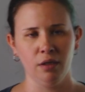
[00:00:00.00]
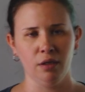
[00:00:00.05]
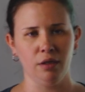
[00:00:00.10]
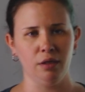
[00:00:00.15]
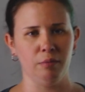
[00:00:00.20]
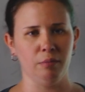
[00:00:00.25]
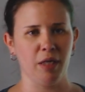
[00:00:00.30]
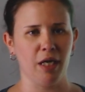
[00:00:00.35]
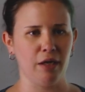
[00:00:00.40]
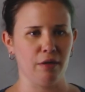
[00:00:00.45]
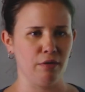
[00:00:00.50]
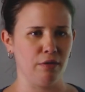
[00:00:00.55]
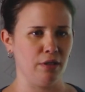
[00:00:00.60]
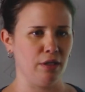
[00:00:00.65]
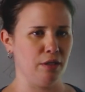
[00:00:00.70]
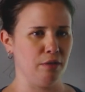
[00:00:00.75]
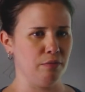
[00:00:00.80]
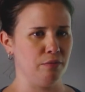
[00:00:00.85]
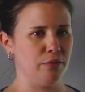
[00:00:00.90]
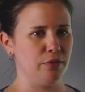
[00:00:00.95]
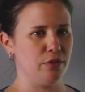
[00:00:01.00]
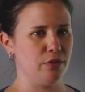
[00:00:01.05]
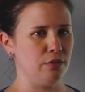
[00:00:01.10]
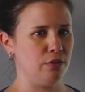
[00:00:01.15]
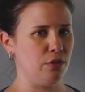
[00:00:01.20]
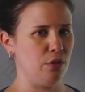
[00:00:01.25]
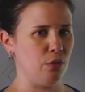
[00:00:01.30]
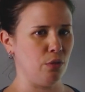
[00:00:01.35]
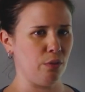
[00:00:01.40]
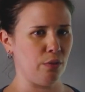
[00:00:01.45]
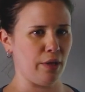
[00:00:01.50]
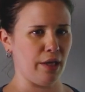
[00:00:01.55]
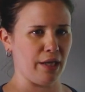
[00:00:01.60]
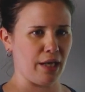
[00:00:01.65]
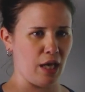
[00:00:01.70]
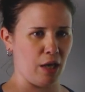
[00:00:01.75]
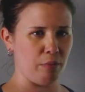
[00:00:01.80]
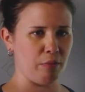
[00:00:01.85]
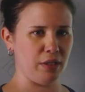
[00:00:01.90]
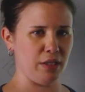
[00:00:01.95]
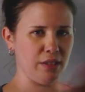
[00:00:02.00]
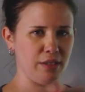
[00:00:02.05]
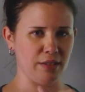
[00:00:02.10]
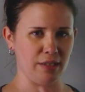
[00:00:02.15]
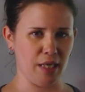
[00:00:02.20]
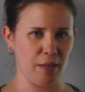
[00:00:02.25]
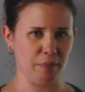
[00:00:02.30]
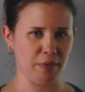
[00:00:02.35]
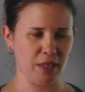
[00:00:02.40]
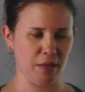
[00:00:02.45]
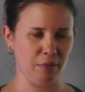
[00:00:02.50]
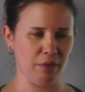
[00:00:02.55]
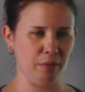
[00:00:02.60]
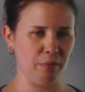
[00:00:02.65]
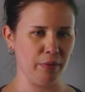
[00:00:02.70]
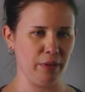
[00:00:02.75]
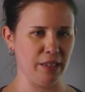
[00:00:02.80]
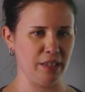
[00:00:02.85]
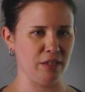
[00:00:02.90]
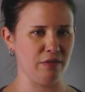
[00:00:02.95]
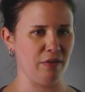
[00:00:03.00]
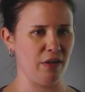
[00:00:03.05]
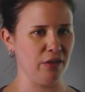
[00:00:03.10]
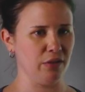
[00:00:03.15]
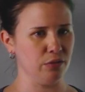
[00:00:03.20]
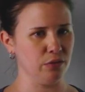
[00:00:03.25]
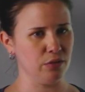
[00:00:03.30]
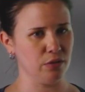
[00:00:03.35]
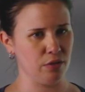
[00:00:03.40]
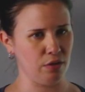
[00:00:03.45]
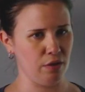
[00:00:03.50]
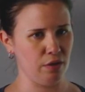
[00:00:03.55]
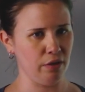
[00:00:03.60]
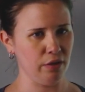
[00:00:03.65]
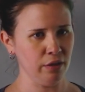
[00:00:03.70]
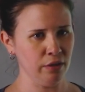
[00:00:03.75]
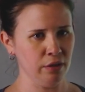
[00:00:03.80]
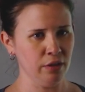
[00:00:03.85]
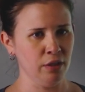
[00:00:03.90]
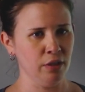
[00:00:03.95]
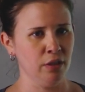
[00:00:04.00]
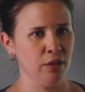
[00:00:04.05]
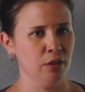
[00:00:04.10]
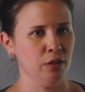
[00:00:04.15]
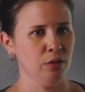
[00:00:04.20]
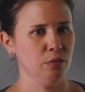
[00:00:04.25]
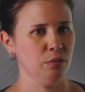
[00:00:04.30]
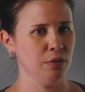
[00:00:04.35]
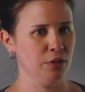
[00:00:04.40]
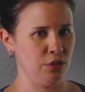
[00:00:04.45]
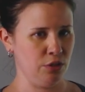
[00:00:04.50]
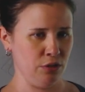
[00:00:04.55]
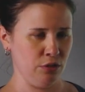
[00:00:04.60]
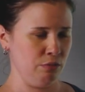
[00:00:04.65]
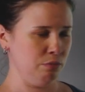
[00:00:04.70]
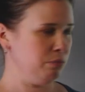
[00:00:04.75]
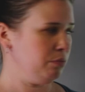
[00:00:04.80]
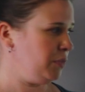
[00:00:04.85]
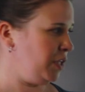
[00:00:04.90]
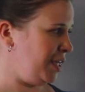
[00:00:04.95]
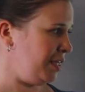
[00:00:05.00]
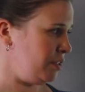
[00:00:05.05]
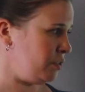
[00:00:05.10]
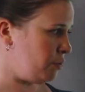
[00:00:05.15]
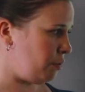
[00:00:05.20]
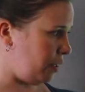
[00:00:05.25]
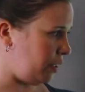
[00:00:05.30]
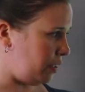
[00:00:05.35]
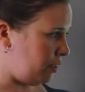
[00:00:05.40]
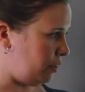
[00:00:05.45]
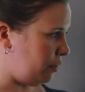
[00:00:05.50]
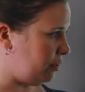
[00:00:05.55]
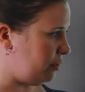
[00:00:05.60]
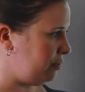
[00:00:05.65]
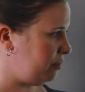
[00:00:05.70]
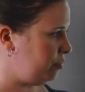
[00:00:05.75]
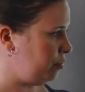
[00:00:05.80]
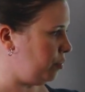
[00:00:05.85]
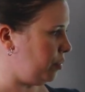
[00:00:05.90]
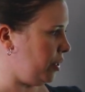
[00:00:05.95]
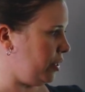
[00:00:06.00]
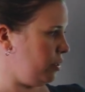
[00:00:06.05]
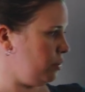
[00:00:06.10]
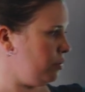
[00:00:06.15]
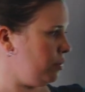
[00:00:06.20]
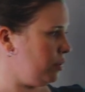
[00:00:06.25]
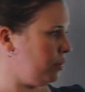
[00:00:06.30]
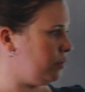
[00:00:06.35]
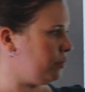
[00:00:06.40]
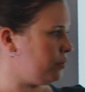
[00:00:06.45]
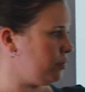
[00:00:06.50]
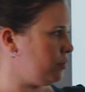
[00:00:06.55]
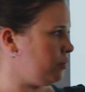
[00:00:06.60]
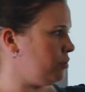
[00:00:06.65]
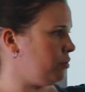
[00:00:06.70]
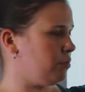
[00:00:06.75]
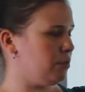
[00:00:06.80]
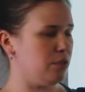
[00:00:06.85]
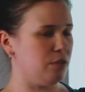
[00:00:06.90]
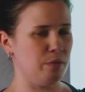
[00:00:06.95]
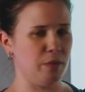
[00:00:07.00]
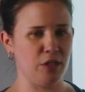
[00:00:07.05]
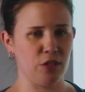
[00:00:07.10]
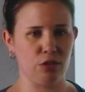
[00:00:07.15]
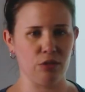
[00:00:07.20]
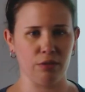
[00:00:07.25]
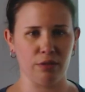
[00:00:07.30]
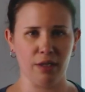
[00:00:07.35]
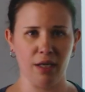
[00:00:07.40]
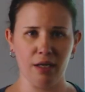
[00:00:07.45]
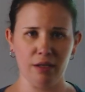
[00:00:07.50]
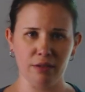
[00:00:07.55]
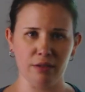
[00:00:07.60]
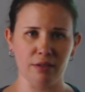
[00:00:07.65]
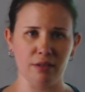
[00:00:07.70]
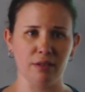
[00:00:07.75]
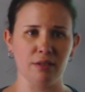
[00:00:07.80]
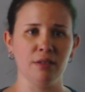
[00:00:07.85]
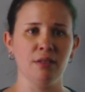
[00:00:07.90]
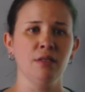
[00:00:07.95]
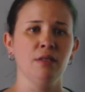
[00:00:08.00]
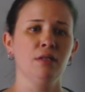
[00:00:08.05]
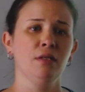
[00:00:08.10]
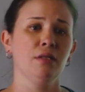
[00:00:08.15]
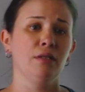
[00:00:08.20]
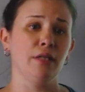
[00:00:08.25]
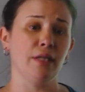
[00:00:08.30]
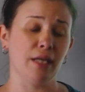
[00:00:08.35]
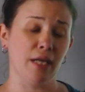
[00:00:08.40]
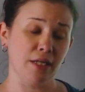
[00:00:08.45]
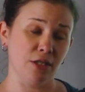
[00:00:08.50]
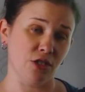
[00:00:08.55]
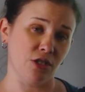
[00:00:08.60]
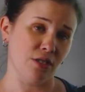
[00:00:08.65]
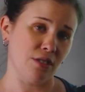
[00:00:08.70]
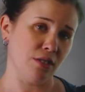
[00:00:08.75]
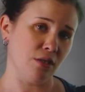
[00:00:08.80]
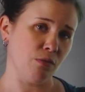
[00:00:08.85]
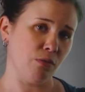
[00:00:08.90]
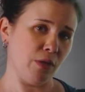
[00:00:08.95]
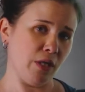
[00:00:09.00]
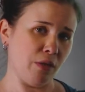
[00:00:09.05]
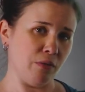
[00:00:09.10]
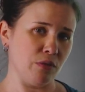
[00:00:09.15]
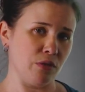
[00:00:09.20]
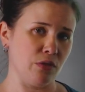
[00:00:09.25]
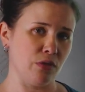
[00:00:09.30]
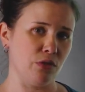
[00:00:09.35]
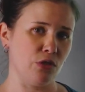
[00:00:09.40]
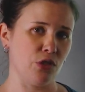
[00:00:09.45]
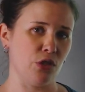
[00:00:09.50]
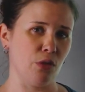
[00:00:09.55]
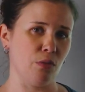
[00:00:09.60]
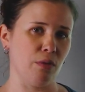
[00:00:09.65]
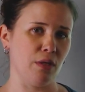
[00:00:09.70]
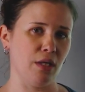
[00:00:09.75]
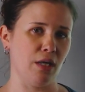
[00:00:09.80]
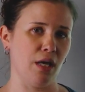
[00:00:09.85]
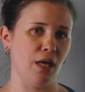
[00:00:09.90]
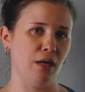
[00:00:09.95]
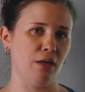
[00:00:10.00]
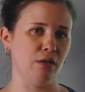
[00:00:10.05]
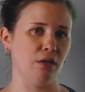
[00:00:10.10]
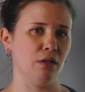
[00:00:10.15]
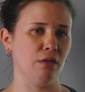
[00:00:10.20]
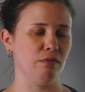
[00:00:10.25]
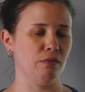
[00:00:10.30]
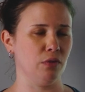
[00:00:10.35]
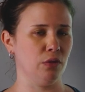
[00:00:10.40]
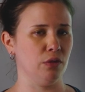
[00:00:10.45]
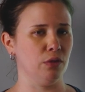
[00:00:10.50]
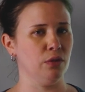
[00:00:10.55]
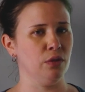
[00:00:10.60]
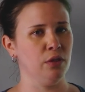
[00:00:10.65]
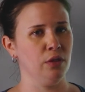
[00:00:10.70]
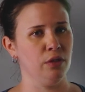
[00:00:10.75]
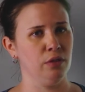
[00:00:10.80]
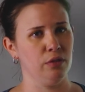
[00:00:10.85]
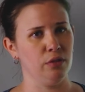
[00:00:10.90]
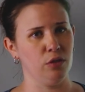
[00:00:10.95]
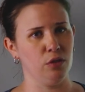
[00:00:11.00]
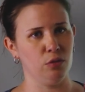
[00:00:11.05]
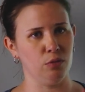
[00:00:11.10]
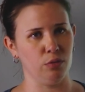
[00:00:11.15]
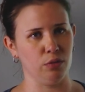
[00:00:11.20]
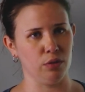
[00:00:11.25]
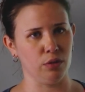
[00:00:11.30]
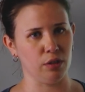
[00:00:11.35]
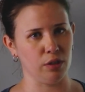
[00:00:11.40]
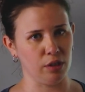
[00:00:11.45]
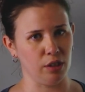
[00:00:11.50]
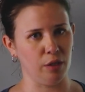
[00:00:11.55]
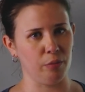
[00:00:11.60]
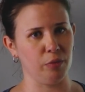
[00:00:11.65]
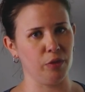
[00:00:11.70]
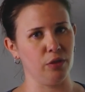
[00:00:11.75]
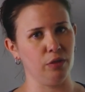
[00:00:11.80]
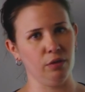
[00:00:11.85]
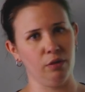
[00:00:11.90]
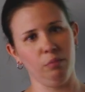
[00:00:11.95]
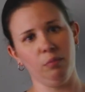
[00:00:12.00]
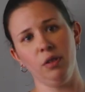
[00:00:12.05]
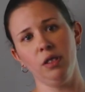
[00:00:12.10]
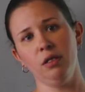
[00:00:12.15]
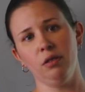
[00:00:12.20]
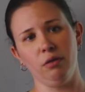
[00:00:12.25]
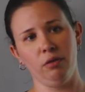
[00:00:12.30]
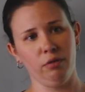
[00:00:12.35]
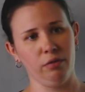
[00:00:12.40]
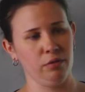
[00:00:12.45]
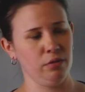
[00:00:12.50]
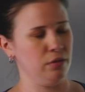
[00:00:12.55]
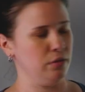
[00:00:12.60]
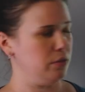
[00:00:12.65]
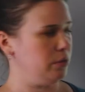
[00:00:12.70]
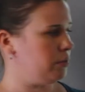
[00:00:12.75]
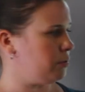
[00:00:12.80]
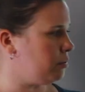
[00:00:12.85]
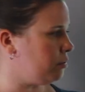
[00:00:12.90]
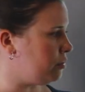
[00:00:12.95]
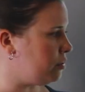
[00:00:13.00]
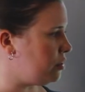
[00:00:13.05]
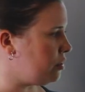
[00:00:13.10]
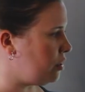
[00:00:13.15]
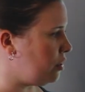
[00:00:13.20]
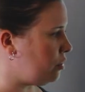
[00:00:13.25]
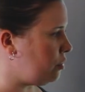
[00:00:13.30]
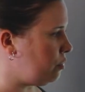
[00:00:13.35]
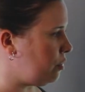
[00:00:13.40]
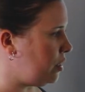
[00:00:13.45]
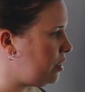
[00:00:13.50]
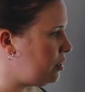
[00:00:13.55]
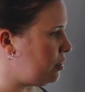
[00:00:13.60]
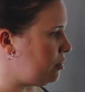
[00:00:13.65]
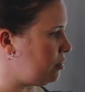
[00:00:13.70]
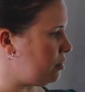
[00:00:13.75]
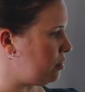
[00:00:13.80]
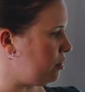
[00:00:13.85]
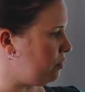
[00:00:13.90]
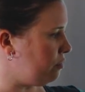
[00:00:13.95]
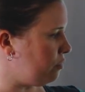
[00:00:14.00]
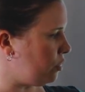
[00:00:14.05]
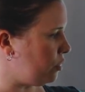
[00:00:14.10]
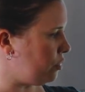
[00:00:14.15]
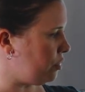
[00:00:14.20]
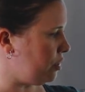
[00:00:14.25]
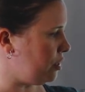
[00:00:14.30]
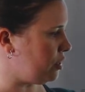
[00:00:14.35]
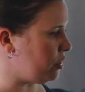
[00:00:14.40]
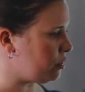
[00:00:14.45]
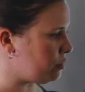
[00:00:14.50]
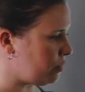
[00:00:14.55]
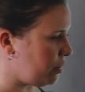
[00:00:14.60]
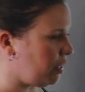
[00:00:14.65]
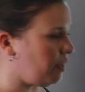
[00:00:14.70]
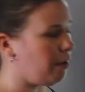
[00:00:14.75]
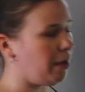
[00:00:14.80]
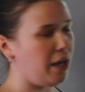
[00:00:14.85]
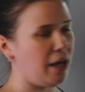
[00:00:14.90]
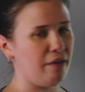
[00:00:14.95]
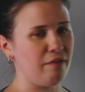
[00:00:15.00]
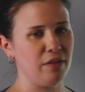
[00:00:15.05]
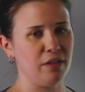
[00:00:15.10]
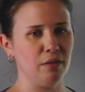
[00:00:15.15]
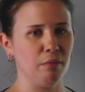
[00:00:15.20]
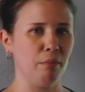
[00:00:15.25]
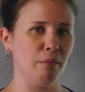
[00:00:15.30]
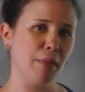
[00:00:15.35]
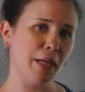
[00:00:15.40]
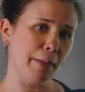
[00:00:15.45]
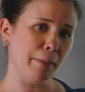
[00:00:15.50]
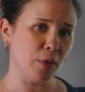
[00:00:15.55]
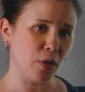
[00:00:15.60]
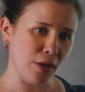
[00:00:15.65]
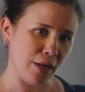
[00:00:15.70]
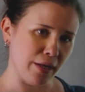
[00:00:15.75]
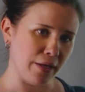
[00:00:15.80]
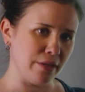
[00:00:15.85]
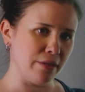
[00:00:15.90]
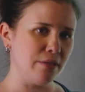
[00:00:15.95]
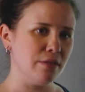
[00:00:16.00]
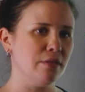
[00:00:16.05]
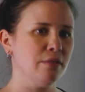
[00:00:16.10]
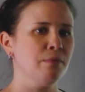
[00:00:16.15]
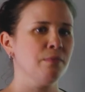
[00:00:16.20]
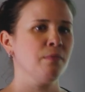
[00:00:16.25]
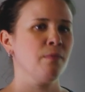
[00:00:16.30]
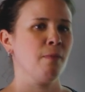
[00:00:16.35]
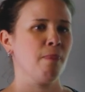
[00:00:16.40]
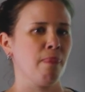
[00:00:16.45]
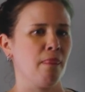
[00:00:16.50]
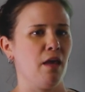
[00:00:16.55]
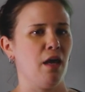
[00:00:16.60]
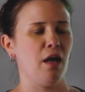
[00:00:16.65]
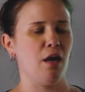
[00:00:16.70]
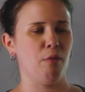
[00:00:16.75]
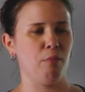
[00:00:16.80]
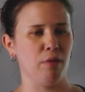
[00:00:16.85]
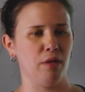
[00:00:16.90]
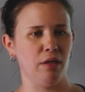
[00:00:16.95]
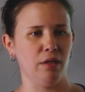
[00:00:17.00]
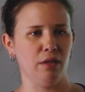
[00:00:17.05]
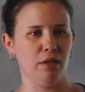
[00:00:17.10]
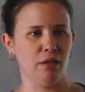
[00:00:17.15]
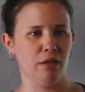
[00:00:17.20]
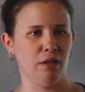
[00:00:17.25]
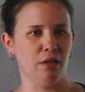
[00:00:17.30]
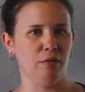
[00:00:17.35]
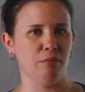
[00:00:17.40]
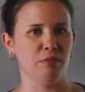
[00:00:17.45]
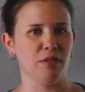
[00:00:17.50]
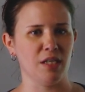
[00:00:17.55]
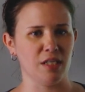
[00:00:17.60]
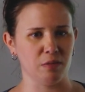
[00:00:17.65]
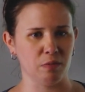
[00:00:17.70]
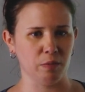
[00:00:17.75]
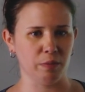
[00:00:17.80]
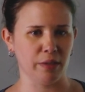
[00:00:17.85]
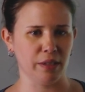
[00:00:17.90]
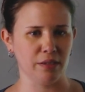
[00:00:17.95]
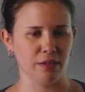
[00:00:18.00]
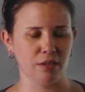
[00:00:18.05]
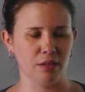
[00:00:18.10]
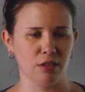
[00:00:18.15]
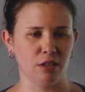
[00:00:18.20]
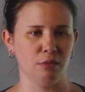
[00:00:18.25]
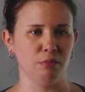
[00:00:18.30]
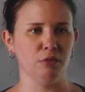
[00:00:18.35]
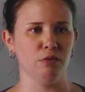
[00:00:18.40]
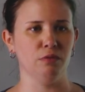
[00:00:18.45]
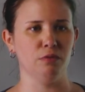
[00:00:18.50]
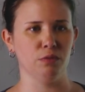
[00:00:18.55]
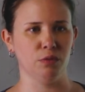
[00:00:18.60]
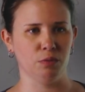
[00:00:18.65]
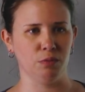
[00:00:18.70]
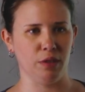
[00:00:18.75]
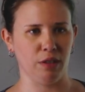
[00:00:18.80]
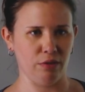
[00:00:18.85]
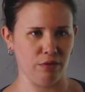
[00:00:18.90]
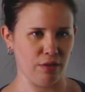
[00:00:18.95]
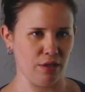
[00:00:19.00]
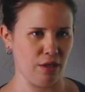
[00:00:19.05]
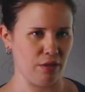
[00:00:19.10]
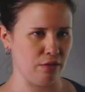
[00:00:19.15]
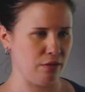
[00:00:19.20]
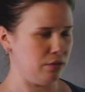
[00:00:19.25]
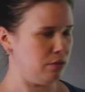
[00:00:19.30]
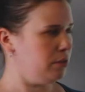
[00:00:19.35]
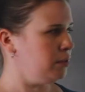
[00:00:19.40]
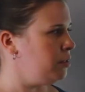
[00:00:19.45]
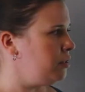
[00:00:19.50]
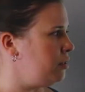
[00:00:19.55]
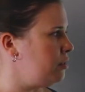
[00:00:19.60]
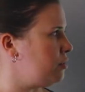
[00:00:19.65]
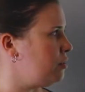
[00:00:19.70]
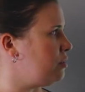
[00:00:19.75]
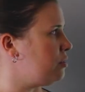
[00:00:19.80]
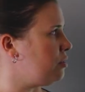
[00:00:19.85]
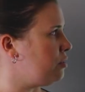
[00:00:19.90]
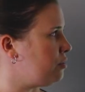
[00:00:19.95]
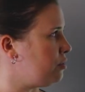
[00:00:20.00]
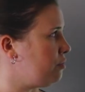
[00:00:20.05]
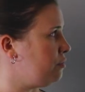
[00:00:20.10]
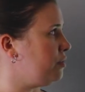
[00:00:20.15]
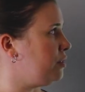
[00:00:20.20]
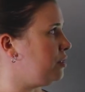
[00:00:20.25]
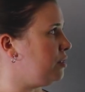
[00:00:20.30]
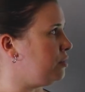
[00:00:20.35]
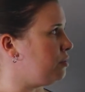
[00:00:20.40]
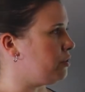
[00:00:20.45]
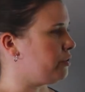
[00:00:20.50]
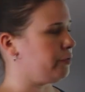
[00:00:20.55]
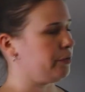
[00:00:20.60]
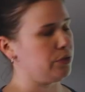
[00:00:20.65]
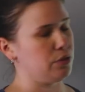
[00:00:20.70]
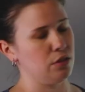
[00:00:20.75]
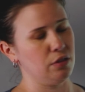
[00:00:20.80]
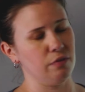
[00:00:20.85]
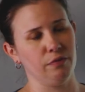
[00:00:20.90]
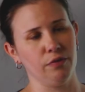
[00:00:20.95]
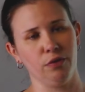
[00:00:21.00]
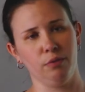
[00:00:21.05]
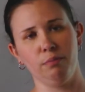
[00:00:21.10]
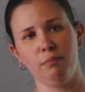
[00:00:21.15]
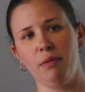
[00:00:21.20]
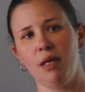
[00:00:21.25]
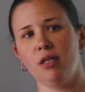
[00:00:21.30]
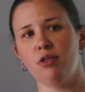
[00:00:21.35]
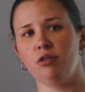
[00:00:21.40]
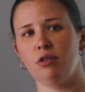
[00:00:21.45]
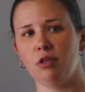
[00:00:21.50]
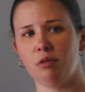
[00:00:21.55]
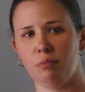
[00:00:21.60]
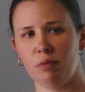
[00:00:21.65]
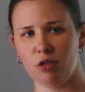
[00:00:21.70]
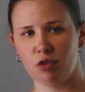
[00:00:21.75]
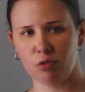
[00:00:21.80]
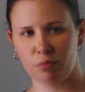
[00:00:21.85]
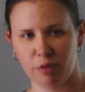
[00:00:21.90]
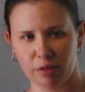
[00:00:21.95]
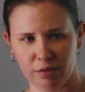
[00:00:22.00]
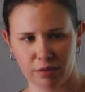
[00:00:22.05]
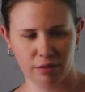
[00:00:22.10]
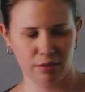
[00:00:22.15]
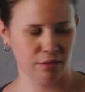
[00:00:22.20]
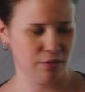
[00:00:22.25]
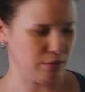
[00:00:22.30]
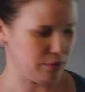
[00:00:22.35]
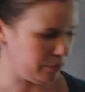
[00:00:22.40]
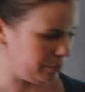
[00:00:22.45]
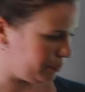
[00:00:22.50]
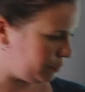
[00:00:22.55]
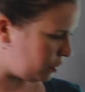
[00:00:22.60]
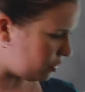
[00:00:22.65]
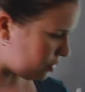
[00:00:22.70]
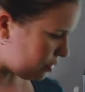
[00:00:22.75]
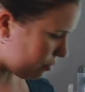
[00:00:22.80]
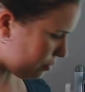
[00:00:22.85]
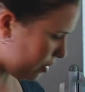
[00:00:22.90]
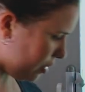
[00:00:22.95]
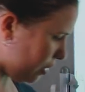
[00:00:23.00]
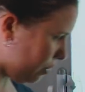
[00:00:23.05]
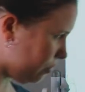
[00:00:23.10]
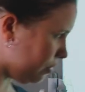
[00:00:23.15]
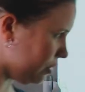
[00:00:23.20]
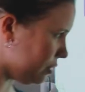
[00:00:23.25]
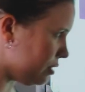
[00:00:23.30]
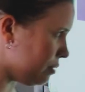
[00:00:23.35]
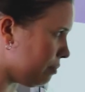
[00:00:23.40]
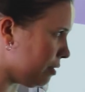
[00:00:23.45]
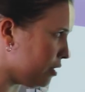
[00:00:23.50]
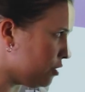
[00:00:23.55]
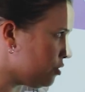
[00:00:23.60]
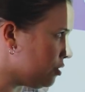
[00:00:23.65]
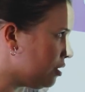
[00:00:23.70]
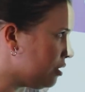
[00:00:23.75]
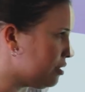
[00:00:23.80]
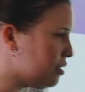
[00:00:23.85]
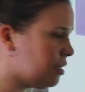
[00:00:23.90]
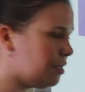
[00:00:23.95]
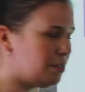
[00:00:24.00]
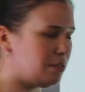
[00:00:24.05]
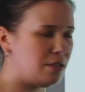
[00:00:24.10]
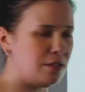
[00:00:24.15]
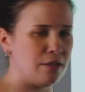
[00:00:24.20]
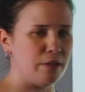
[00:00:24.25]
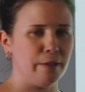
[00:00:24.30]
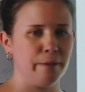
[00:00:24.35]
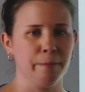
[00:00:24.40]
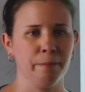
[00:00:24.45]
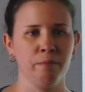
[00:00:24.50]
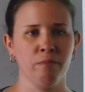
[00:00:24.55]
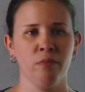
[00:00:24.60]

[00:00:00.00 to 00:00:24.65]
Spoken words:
acronym to know like how many steps, how many place values there are, which is great and all, but you can also use dimensional analysis like I just did when I was showing how to convert your kilometer and meter. So it's another way to convert things without having to memorize how many decimal places to move one way or the other. So it's also very useful to convert metric measurements. So just something I wanted to mention at the end here.